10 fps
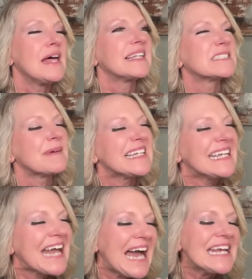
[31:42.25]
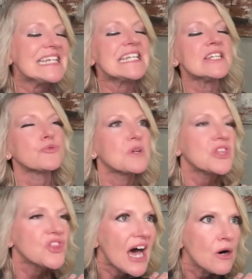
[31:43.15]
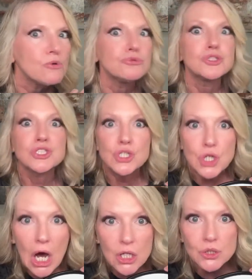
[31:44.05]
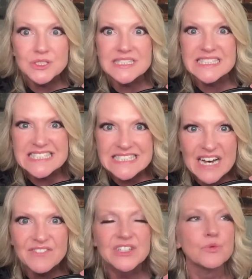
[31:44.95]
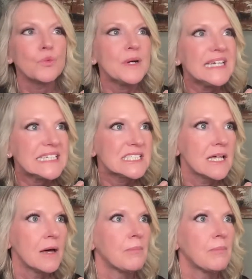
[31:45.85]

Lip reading: that's made $93,000 in 7 weeks